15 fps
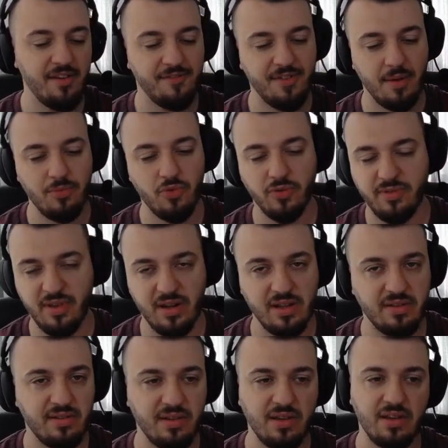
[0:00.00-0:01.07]
them
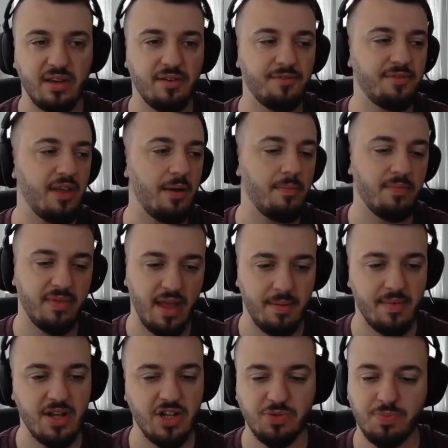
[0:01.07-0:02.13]
utility, give them
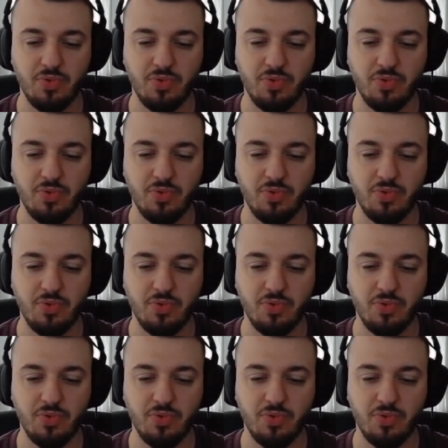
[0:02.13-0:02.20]
damage,